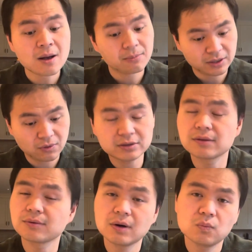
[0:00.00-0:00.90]
but I want to
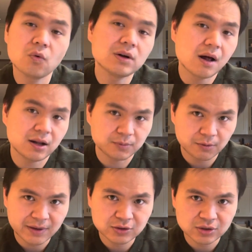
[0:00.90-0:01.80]
throw out one honorable
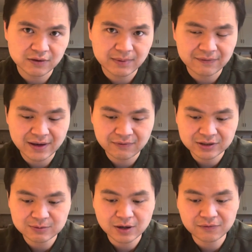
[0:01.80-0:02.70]
mention of my favorite
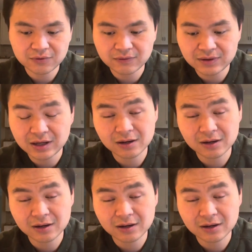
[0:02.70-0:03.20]
smartphone of the year.